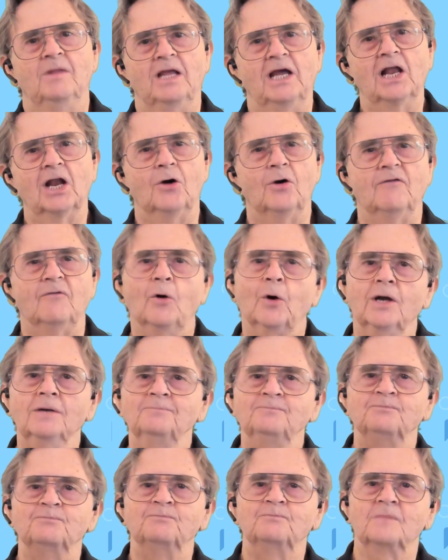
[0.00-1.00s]
Hello,
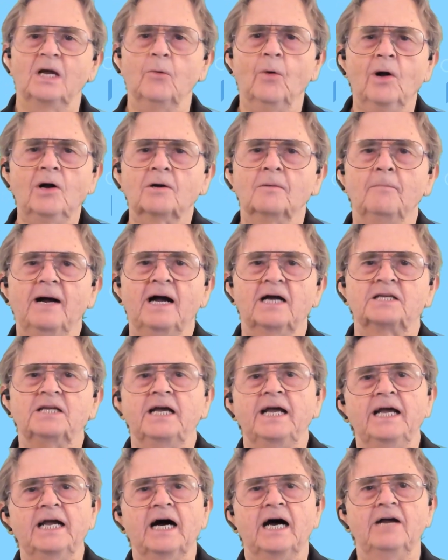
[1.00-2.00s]
everyone, and welcome back
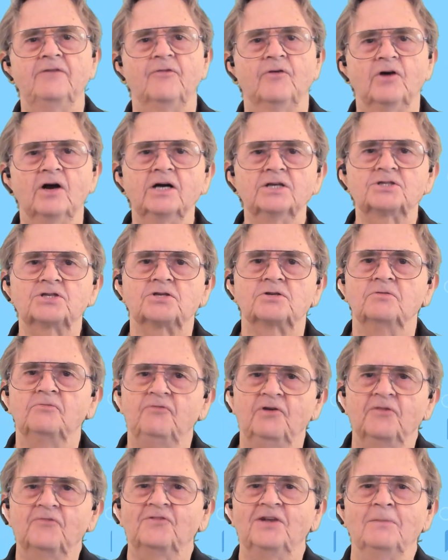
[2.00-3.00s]
to AI for Us
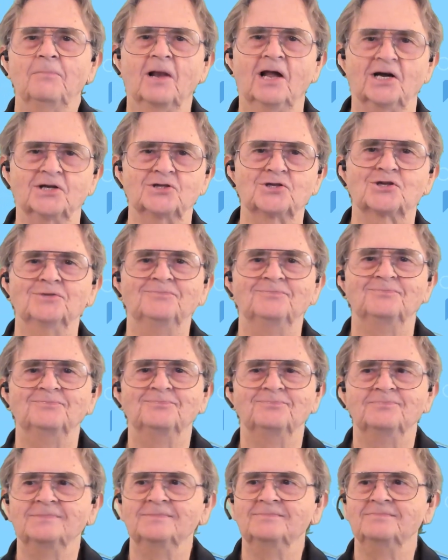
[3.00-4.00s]
50 Plus.
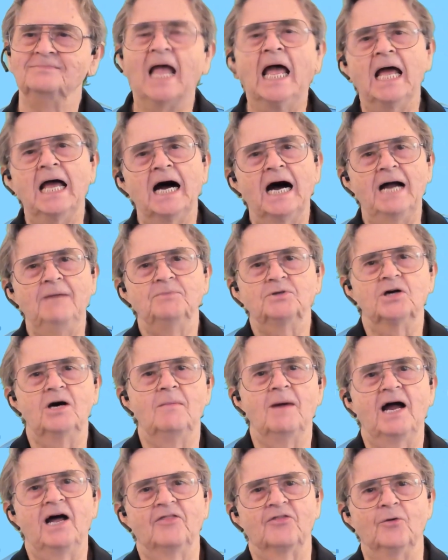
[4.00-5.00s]
I'm
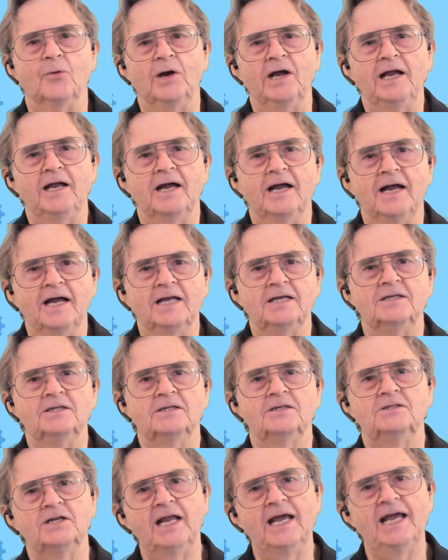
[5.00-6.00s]
Tom Hathaway,
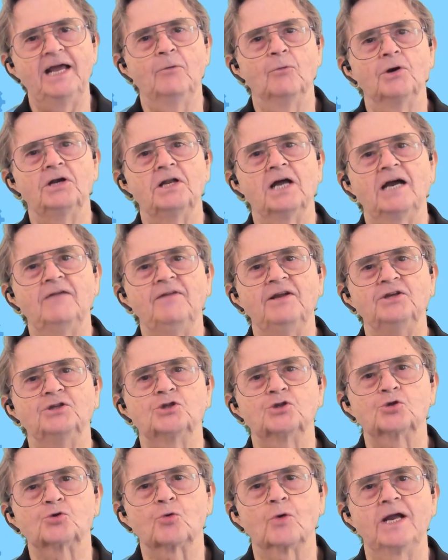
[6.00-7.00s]
and today we're diving
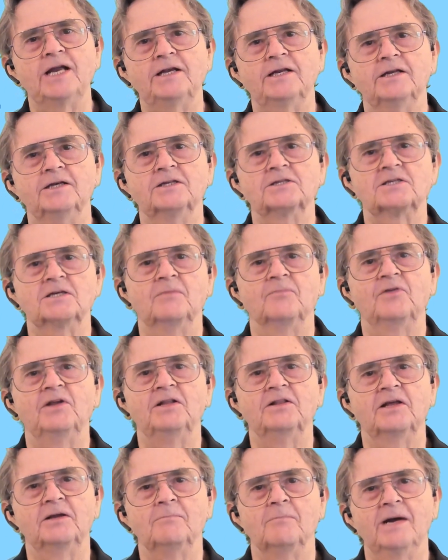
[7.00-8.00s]
straight into
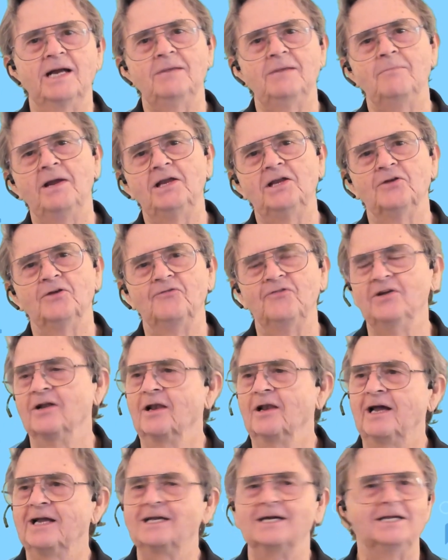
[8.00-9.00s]
something that might make you
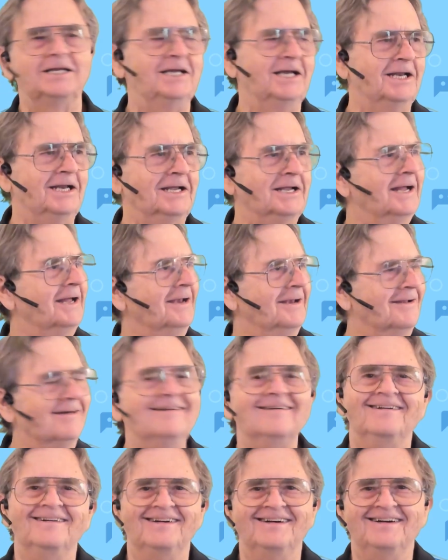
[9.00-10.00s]
feel like a kid again
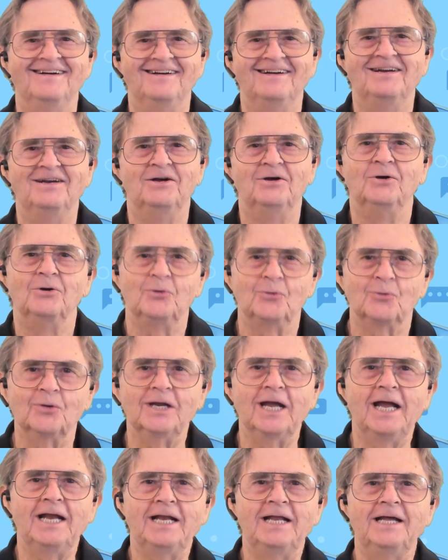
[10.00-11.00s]

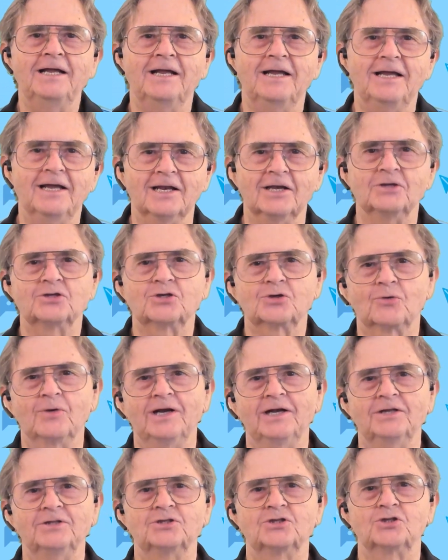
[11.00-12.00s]
creating
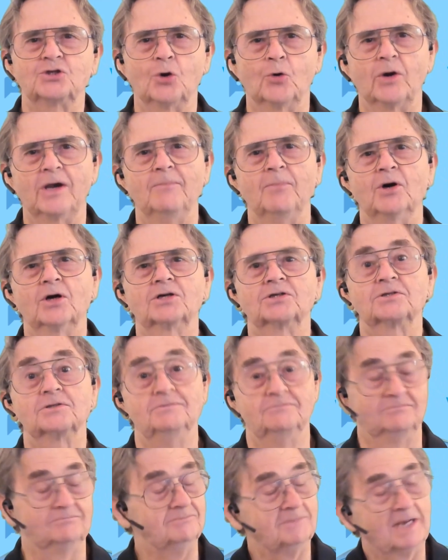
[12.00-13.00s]
illustrated
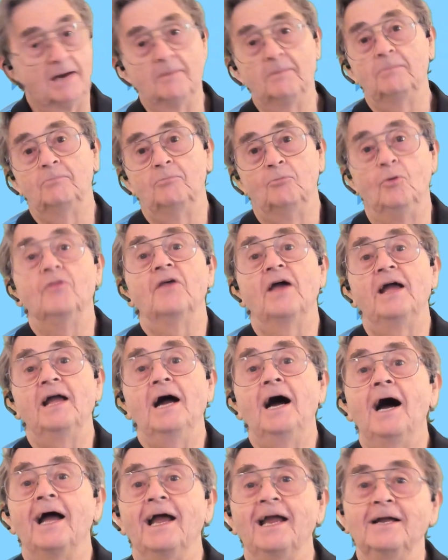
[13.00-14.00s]
storybooks now with
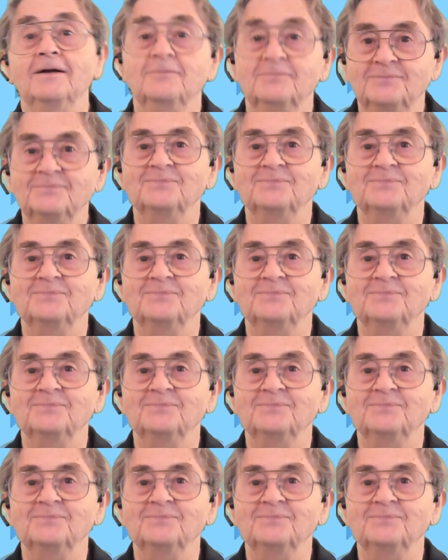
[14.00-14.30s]
AI.